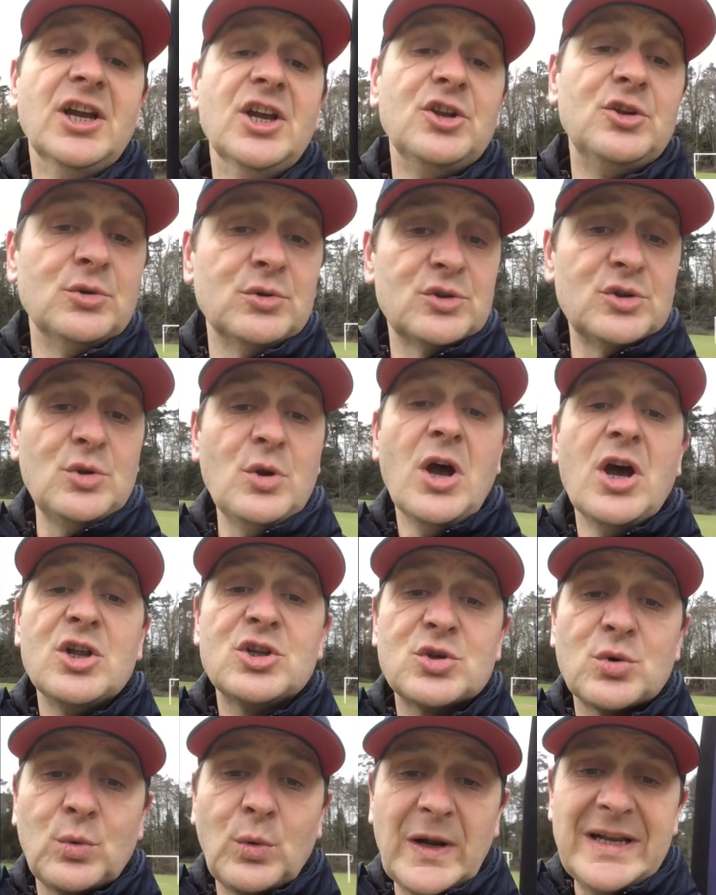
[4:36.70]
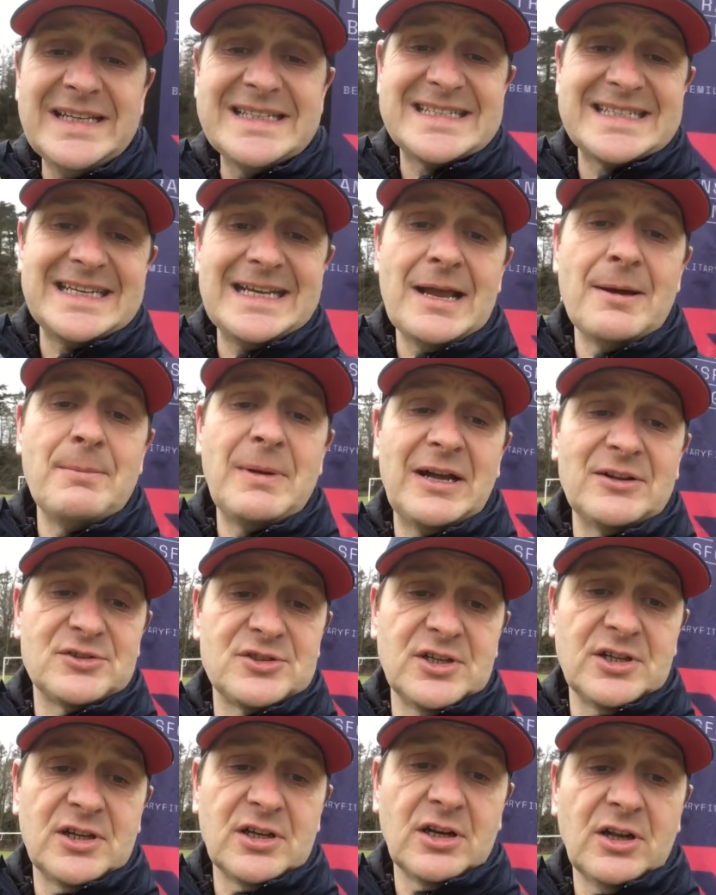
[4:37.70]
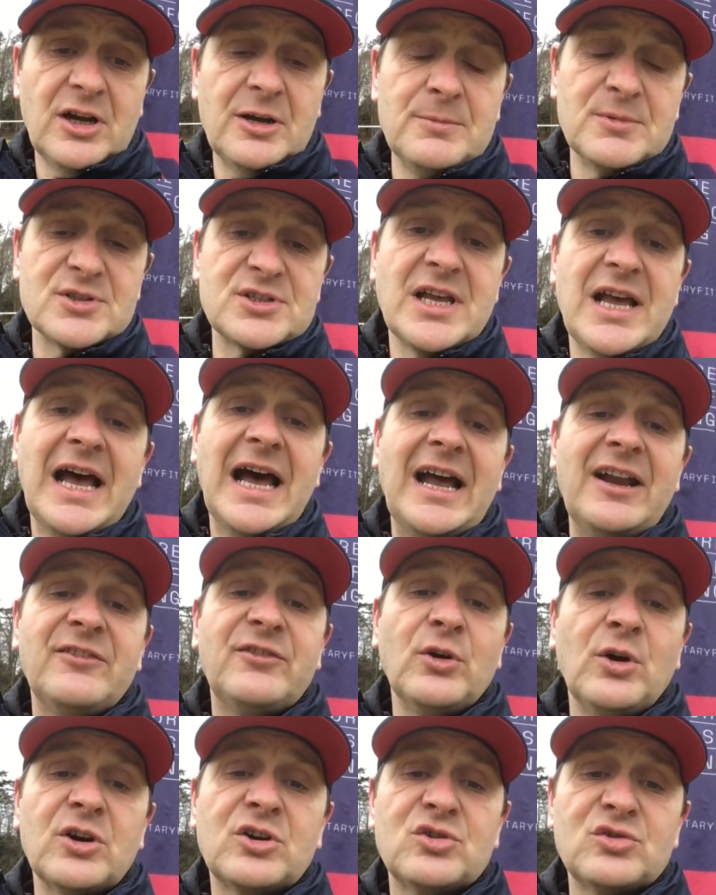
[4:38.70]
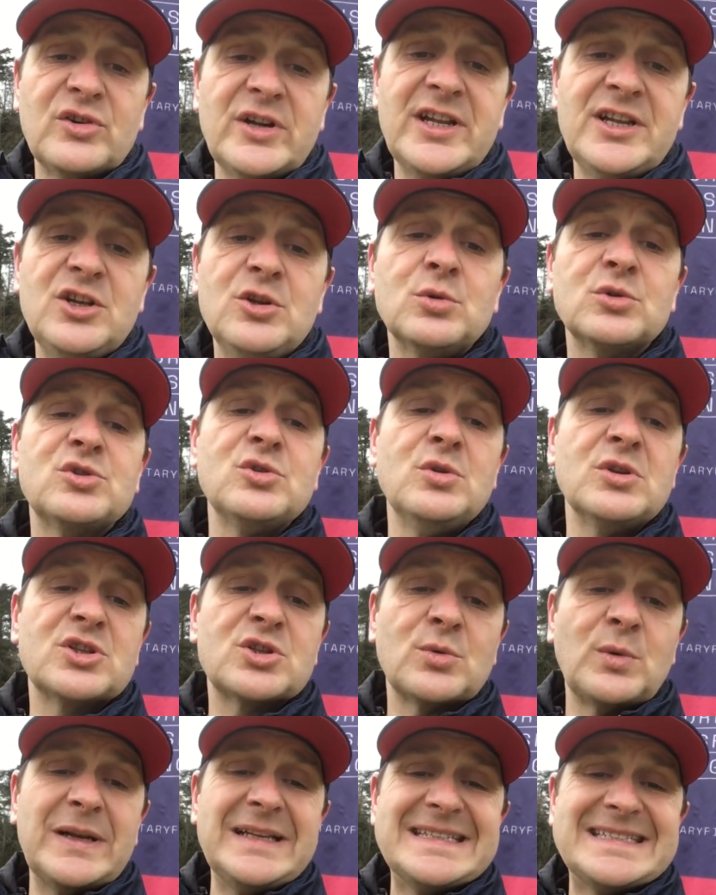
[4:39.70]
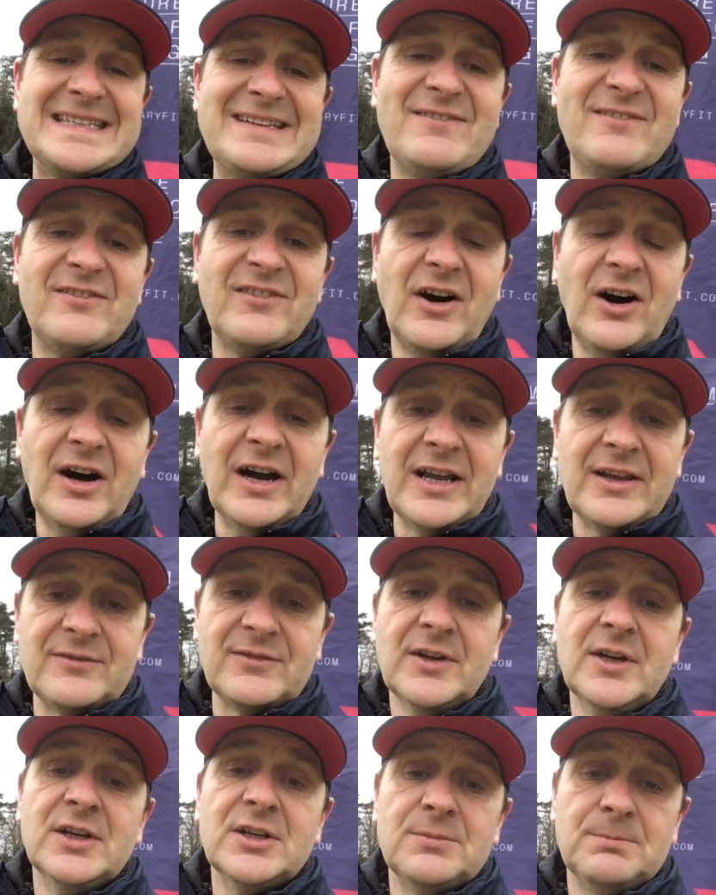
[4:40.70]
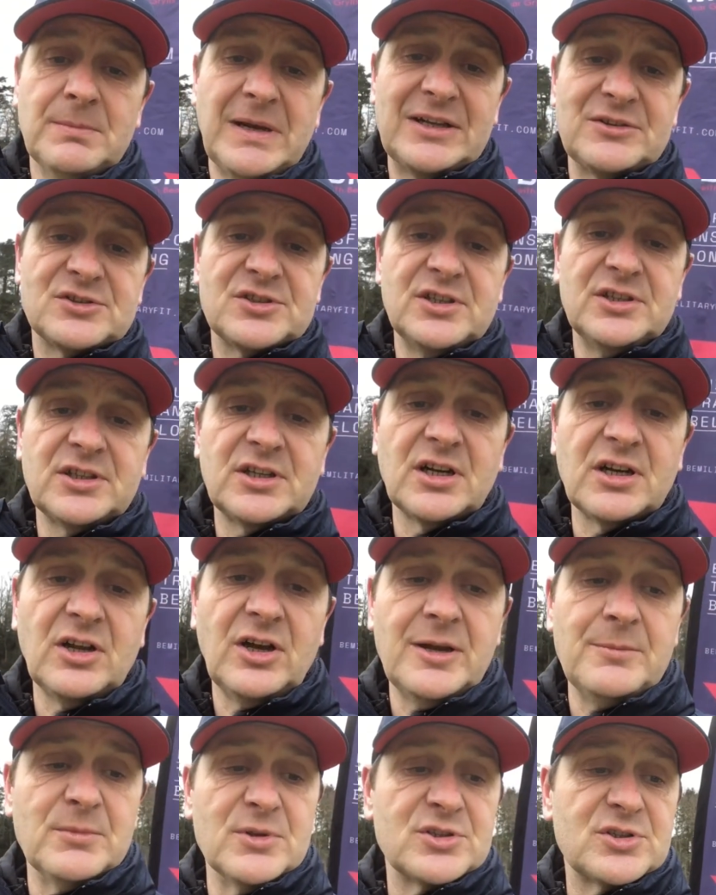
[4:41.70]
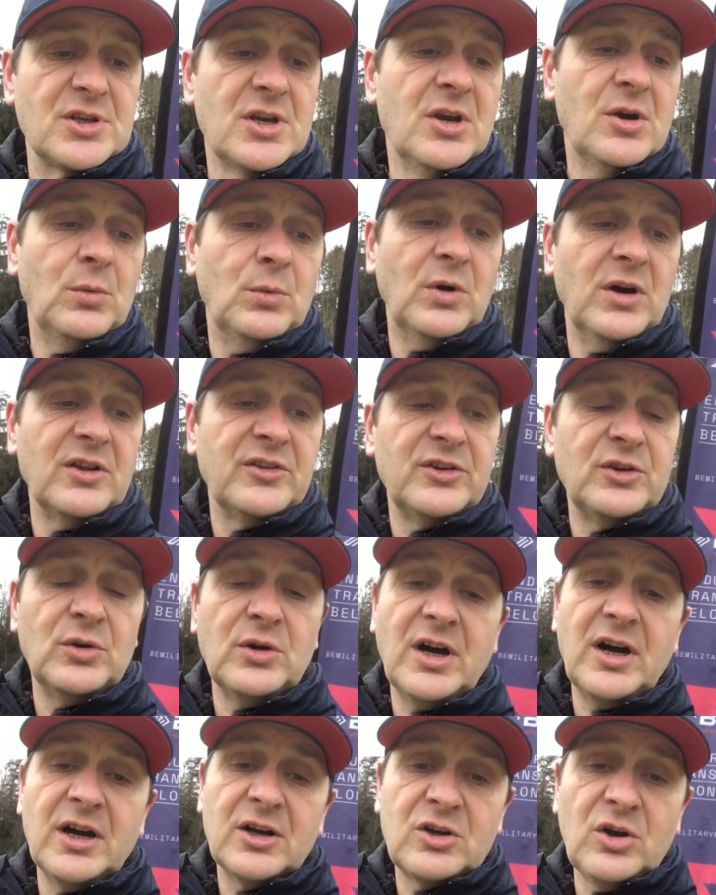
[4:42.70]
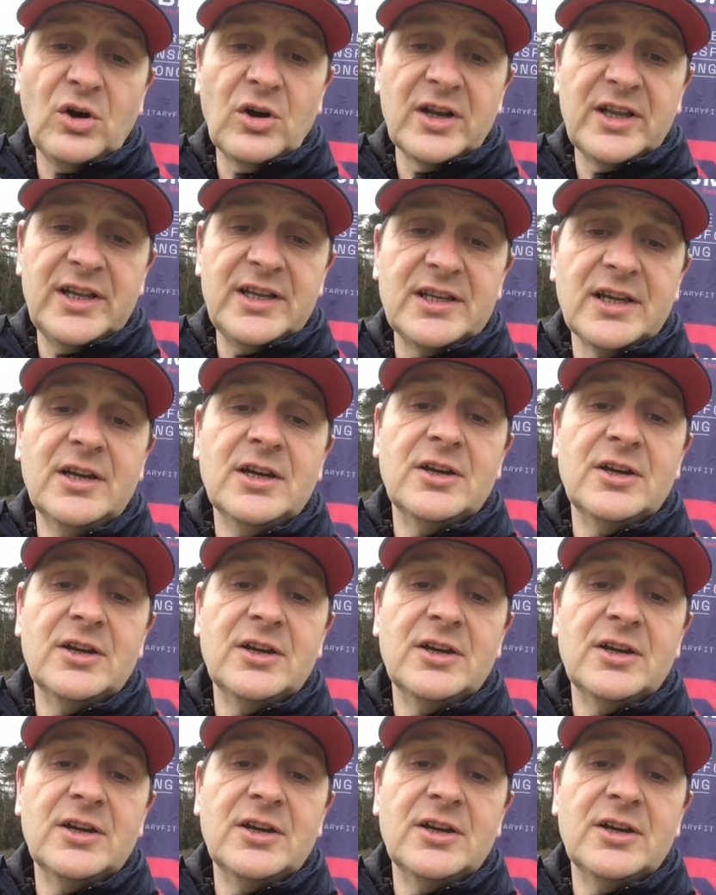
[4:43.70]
you'll do 20 mountain climbers. And if you are green, you'll do 25 mountain climbers. While your colleague,